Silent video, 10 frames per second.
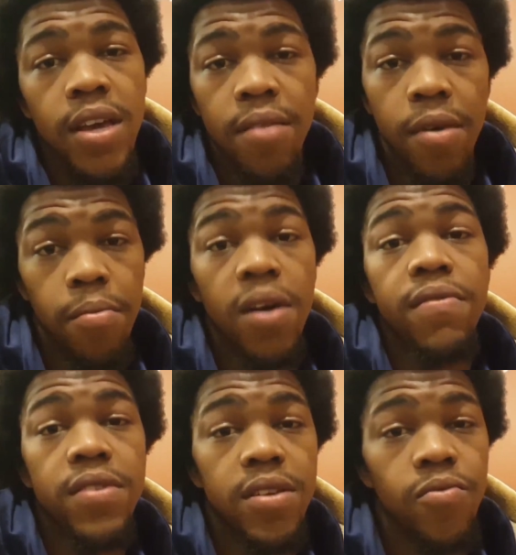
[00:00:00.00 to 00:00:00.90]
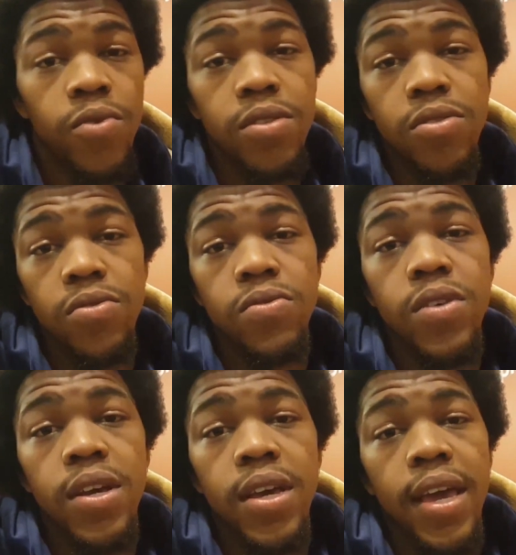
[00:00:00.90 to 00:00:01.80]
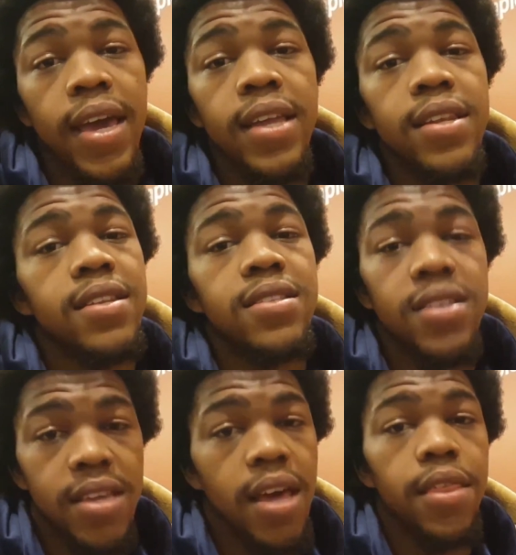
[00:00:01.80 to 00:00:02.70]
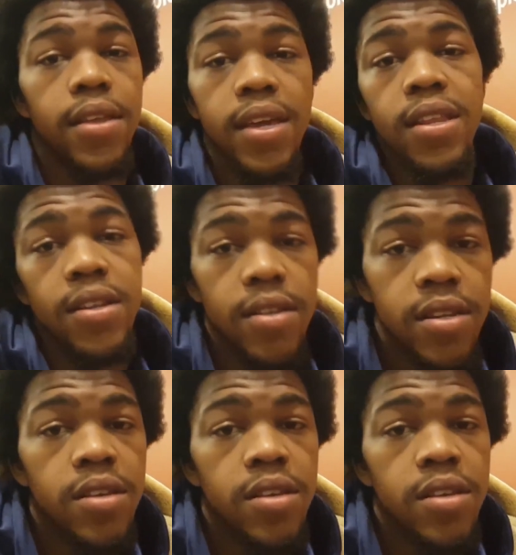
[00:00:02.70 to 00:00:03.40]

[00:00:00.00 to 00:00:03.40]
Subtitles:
and my mother done went through, and together they done